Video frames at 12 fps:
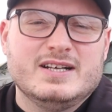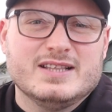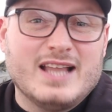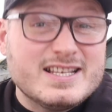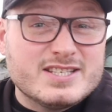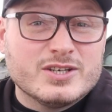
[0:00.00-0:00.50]

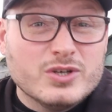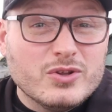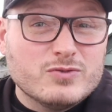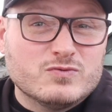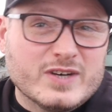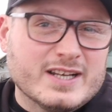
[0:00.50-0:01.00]
Light's
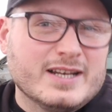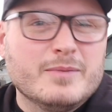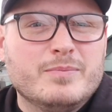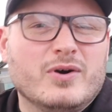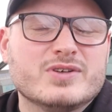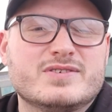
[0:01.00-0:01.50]
another really
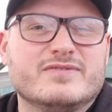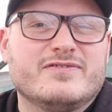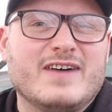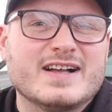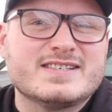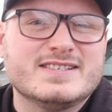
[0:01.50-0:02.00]
important
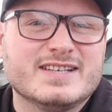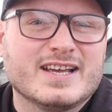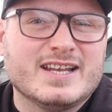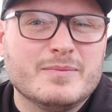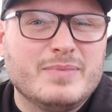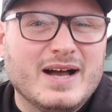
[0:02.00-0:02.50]
factor
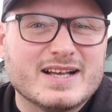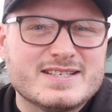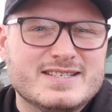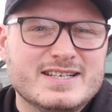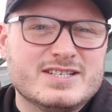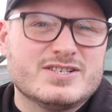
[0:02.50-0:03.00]
that can
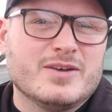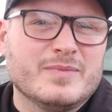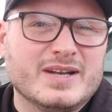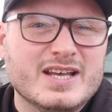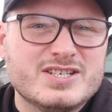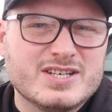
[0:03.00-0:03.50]
impact seed
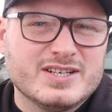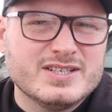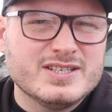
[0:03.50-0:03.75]
germination,